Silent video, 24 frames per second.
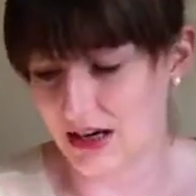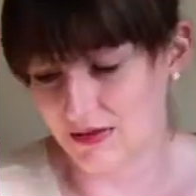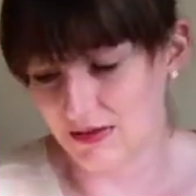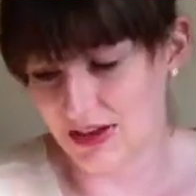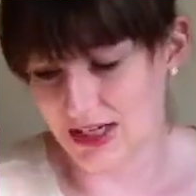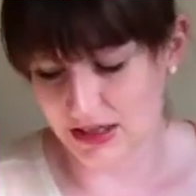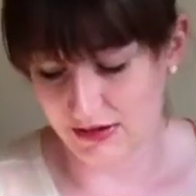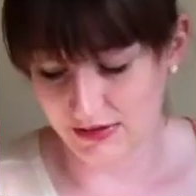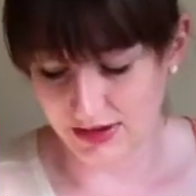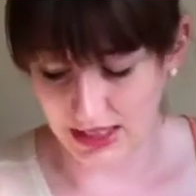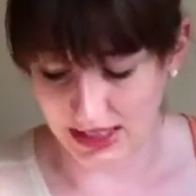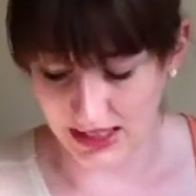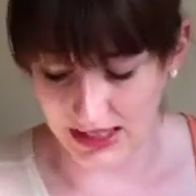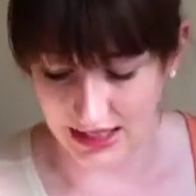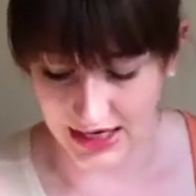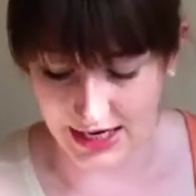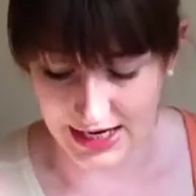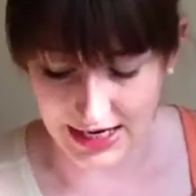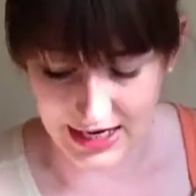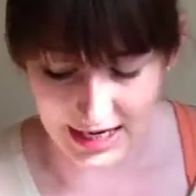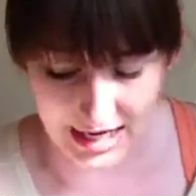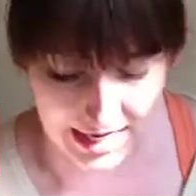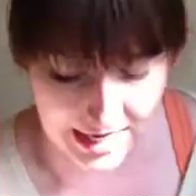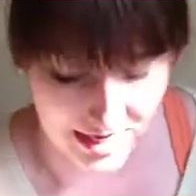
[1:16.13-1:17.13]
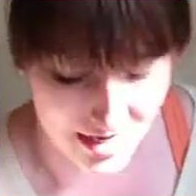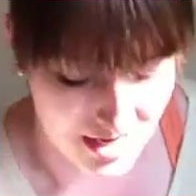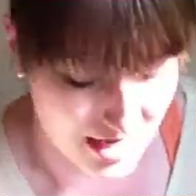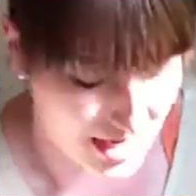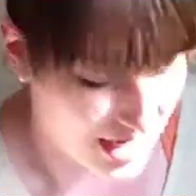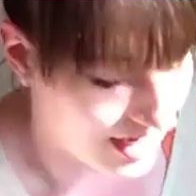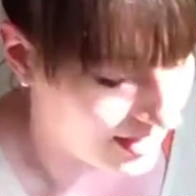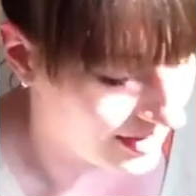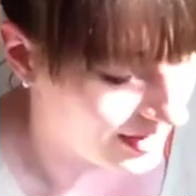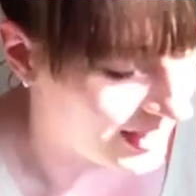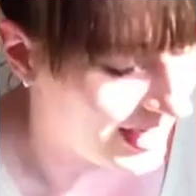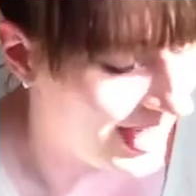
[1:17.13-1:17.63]
I really, really like it.
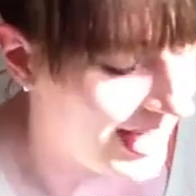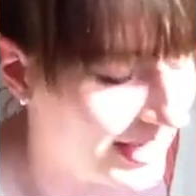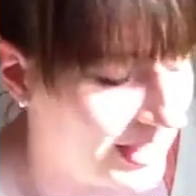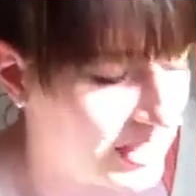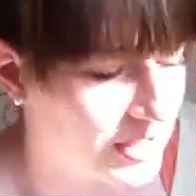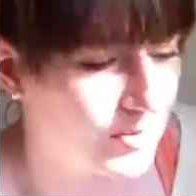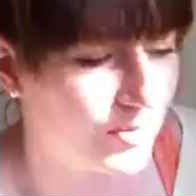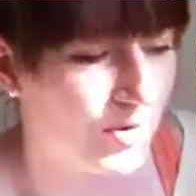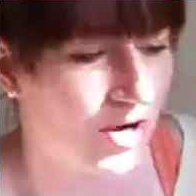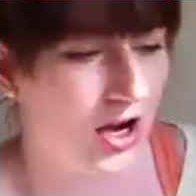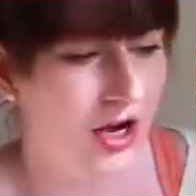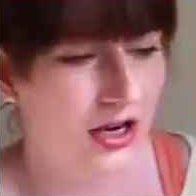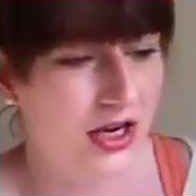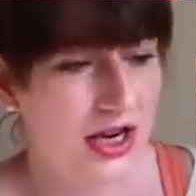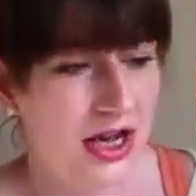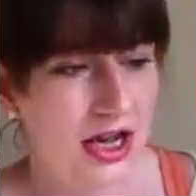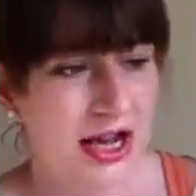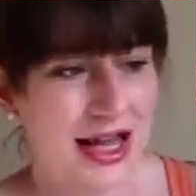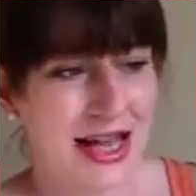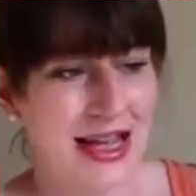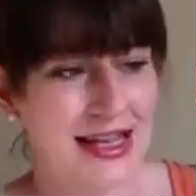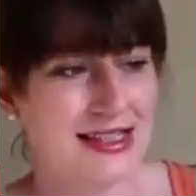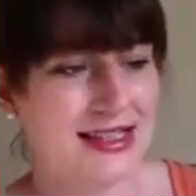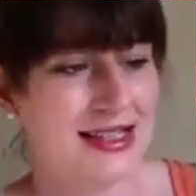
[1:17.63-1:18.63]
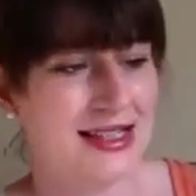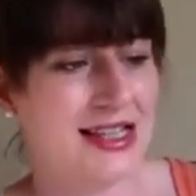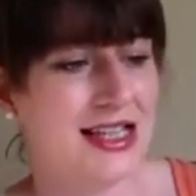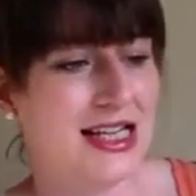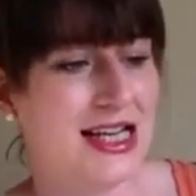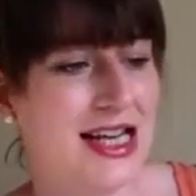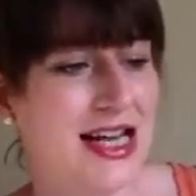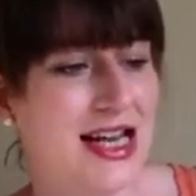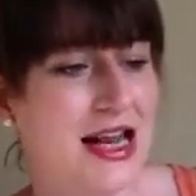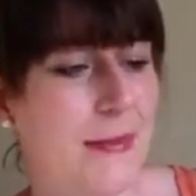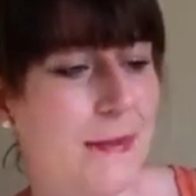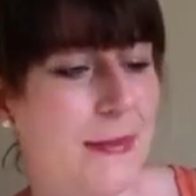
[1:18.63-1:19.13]
The next one is
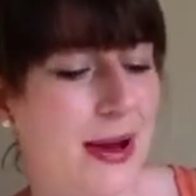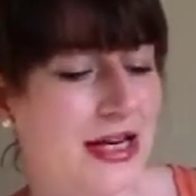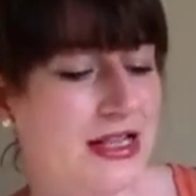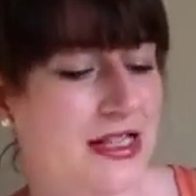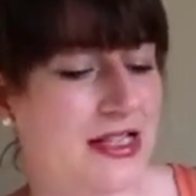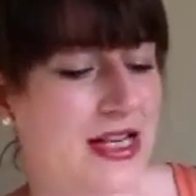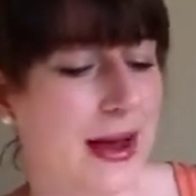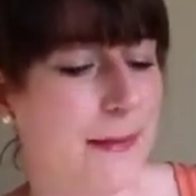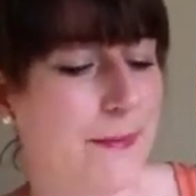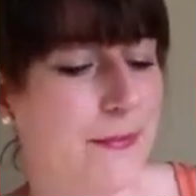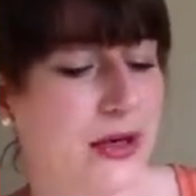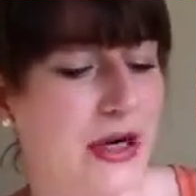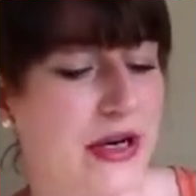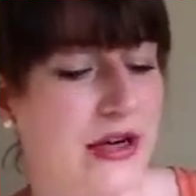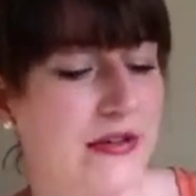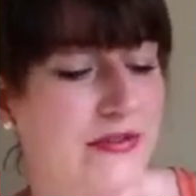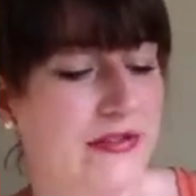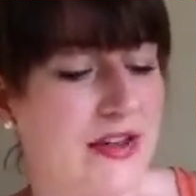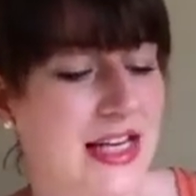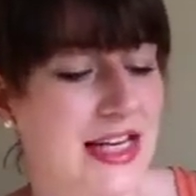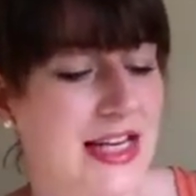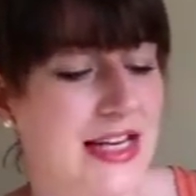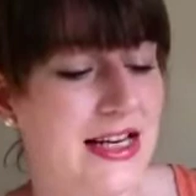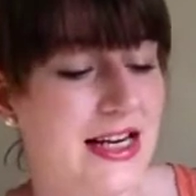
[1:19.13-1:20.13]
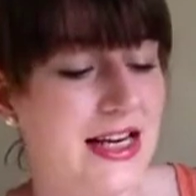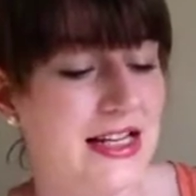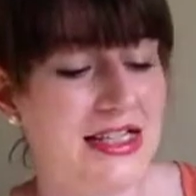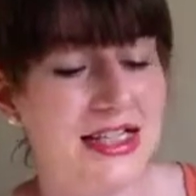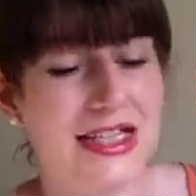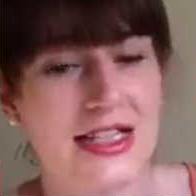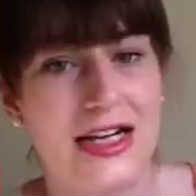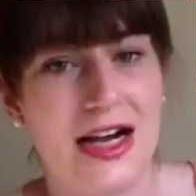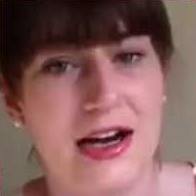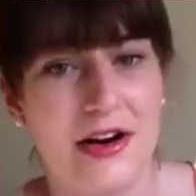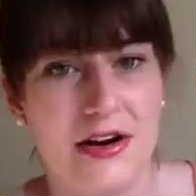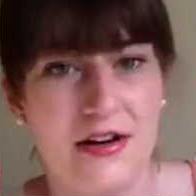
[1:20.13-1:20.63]
the Pantene Pro V
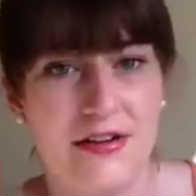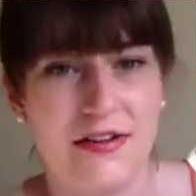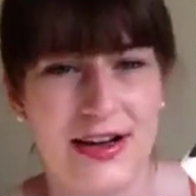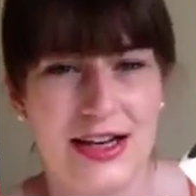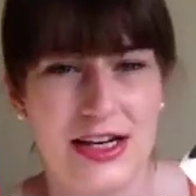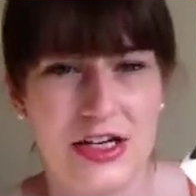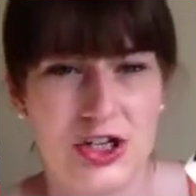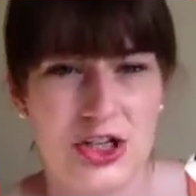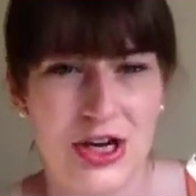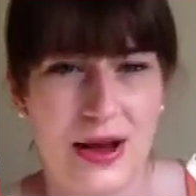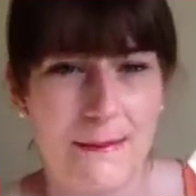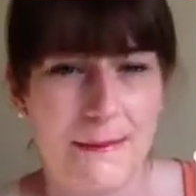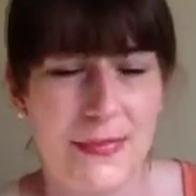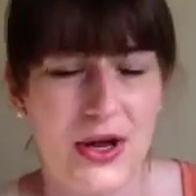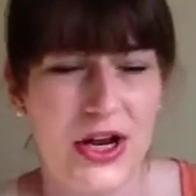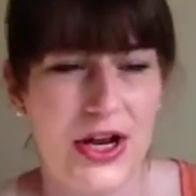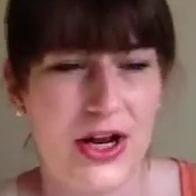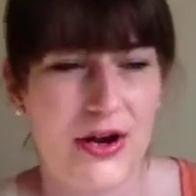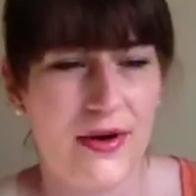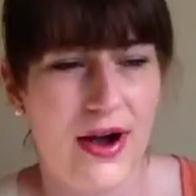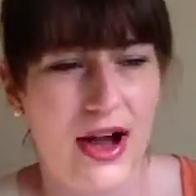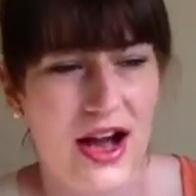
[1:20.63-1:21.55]
Classic Clarifying Shampoo.